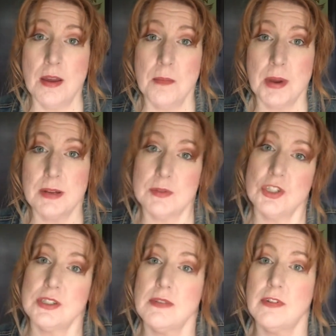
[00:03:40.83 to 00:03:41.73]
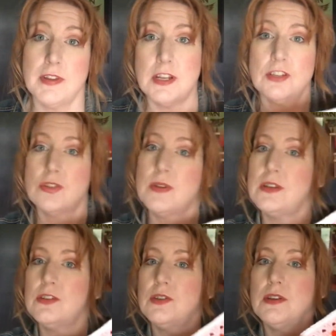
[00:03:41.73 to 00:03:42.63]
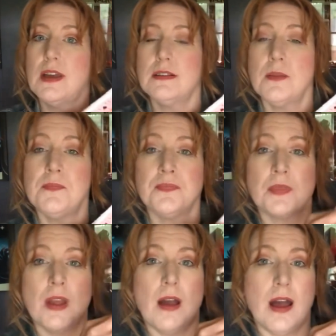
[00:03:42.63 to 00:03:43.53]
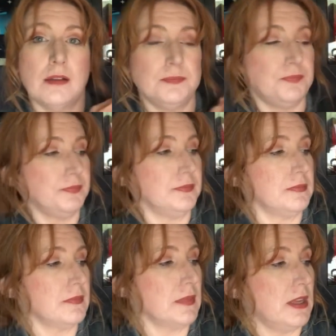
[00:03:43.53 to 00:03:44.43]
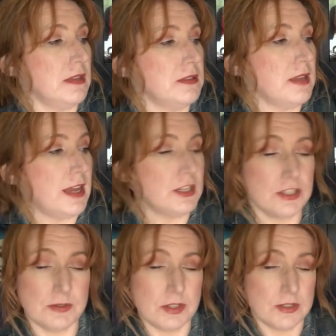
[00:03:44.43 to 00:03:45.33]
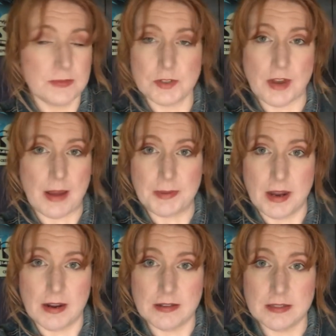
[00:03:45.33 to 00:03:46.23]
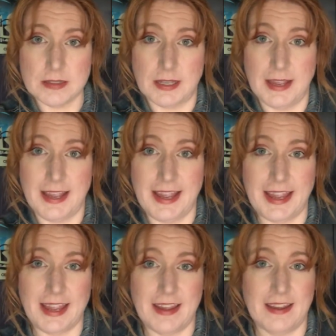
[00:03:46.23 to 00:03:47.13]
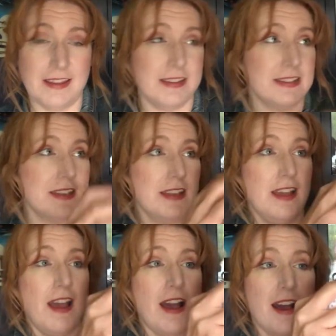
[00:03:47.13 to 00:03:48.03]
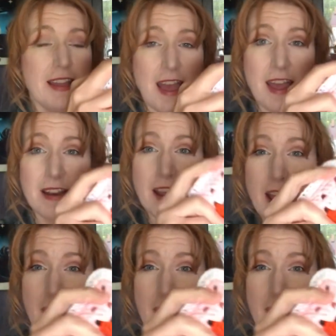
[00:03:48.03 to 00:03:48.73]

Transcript: but it was just never finished, so I didn't show you guys. Um, I just took some scrap yarns, and again, I